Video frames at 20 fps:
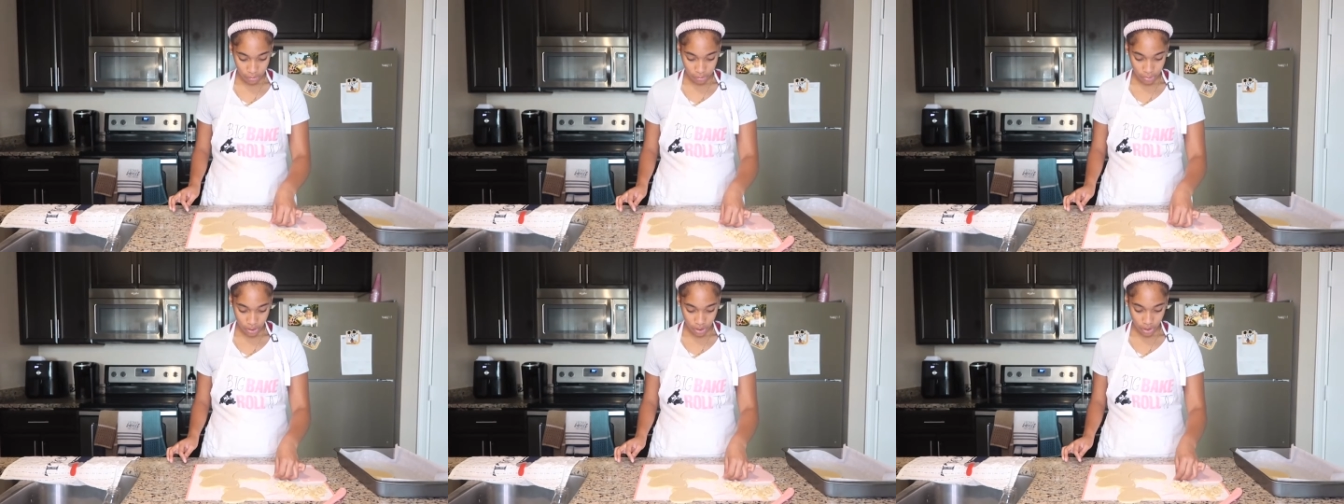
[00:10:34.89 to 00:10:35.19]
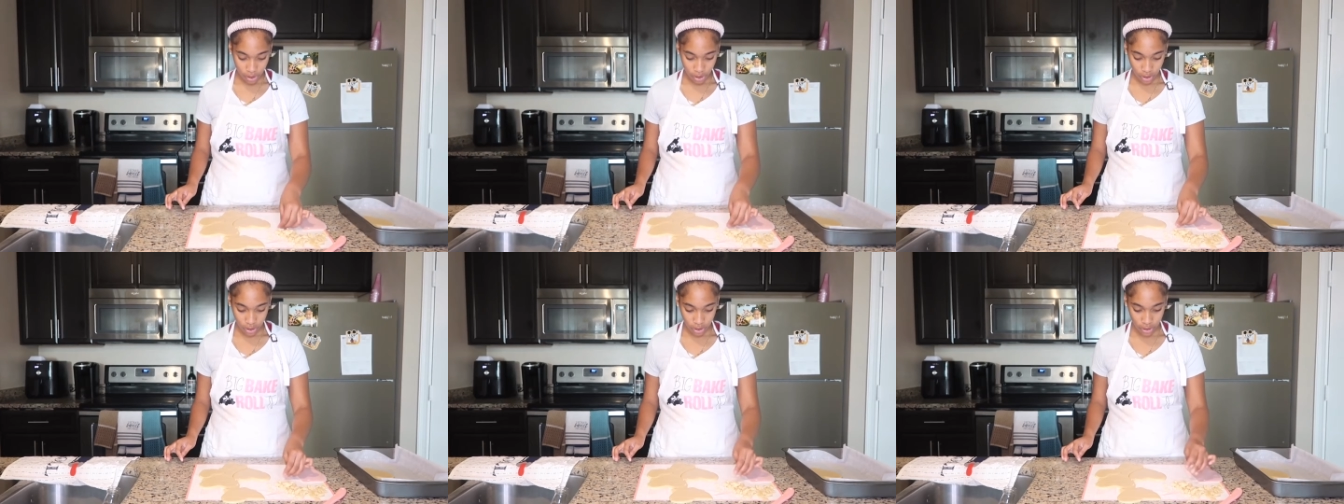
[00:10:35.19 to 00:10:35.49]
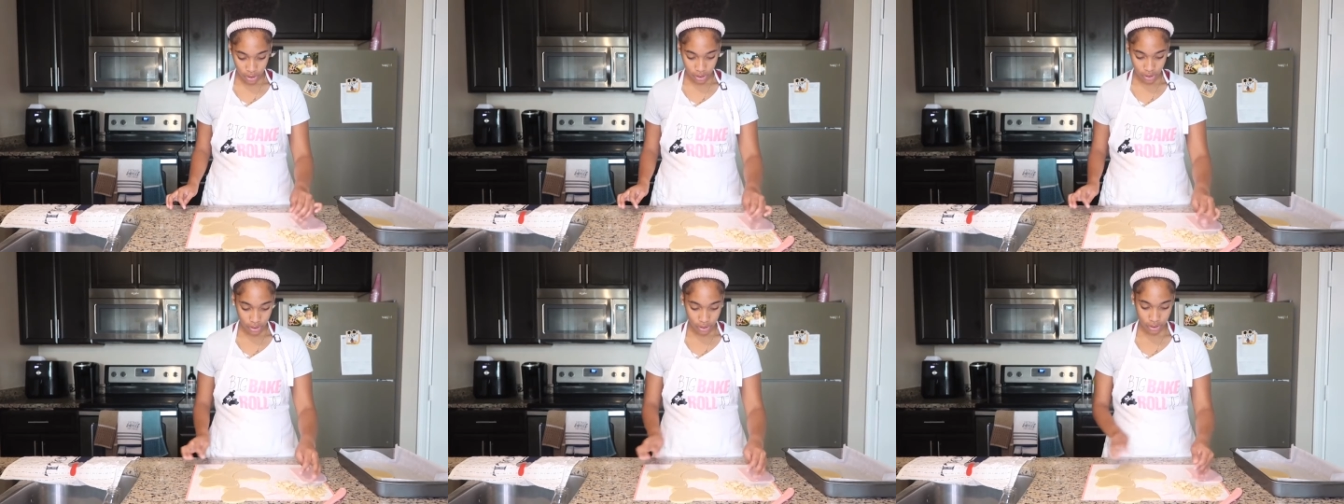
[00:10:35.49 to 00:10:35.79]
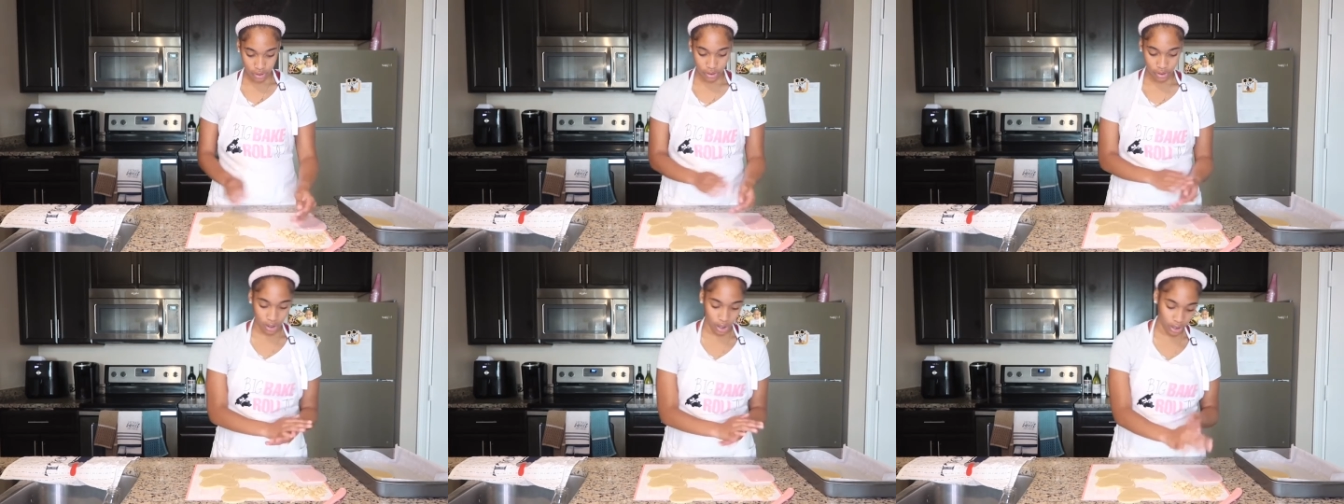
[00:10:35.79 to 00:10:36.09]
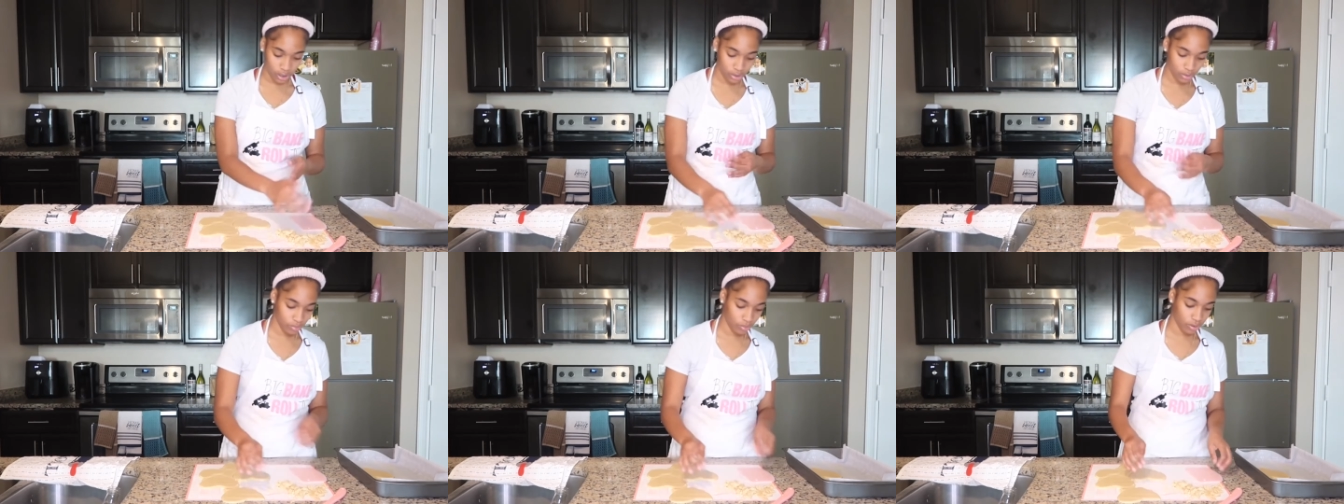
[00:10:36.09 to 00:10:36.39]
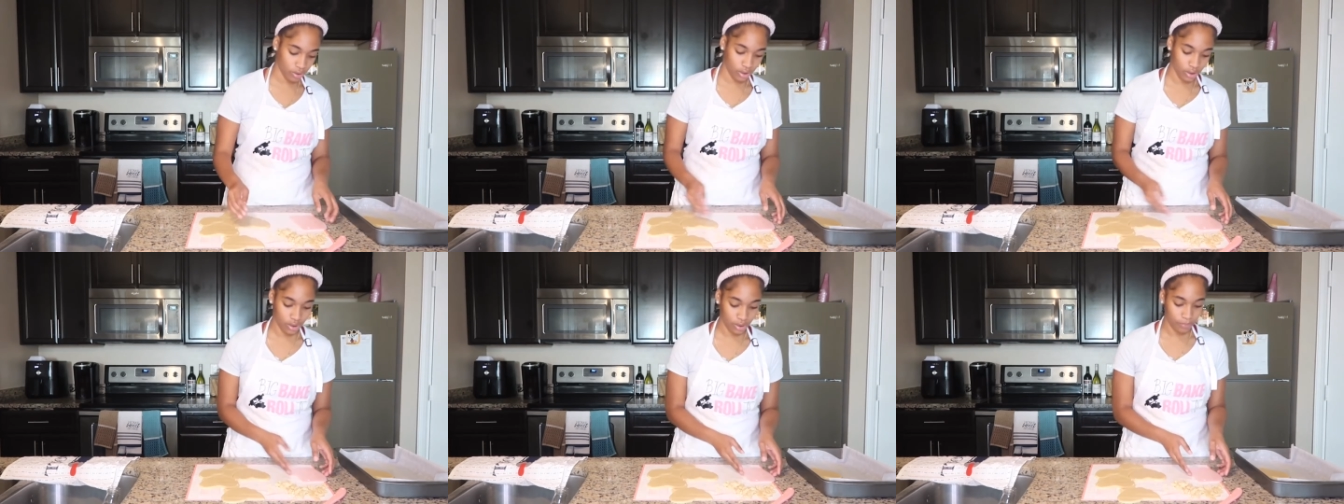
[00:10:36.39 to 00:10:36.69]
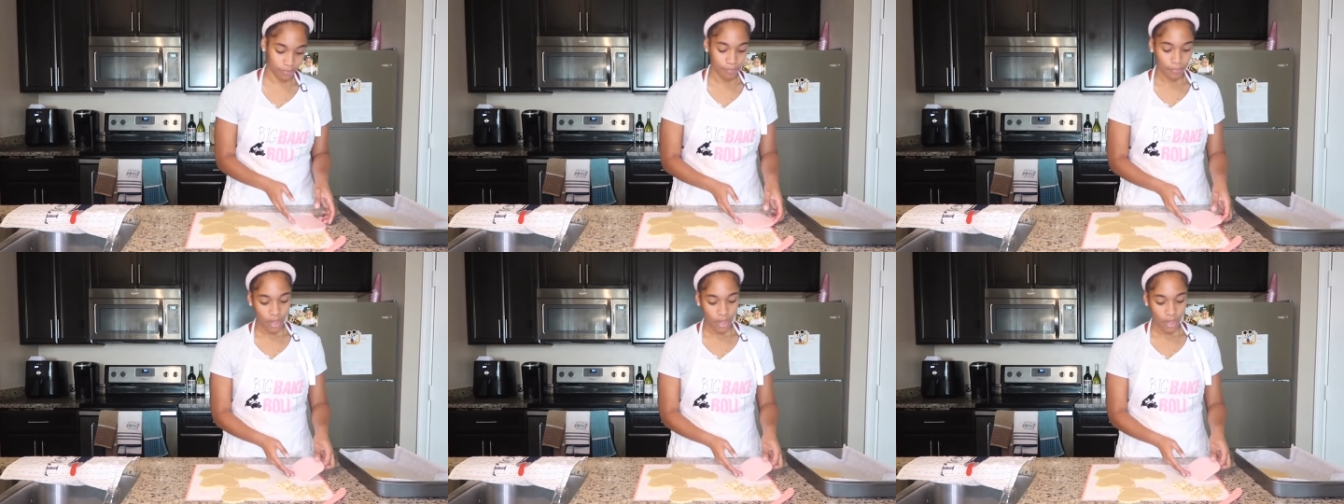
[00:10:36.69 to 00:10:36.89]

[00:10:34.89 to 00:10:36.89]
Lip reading: because I just wanted to,